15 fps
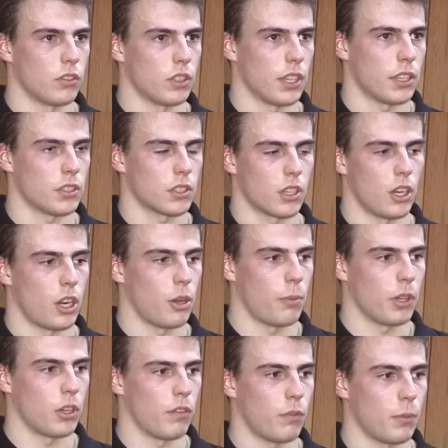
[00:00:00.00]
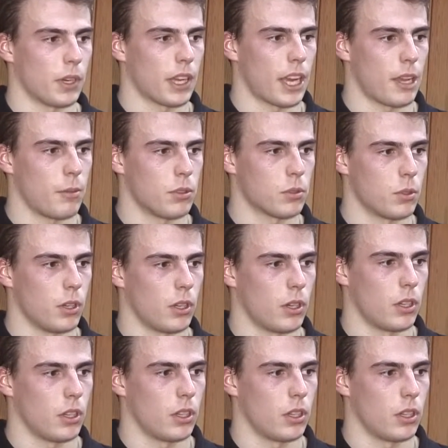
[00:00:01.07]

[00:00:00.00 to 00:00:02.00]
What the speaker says: So that can only be good for my game as well.